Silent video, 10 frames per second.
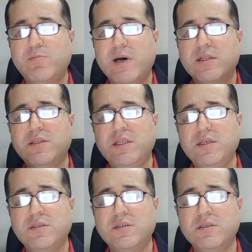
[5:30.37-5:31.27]
but
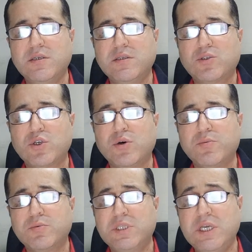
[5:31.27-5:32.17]
these uh,
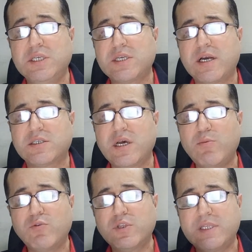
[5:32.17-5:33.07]
so these are some
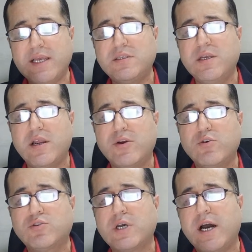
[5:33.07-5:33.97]
of the test
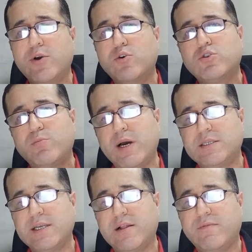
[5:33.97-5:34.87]
scenarios I wrote
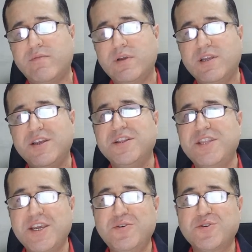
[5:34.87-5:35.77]
myself. Thank you